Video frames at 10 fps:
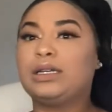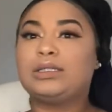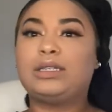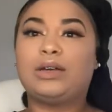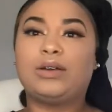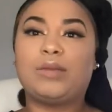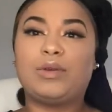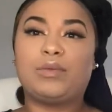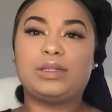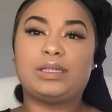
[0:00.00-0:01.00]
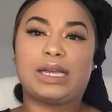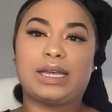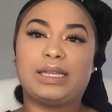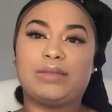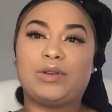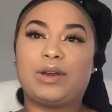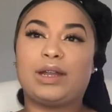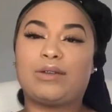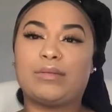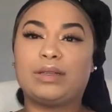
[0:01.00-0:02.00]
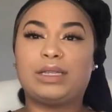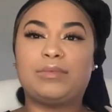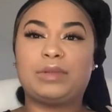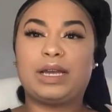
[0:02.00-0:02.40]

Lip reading: So give me 1 second. Let me go ahead and grab the lip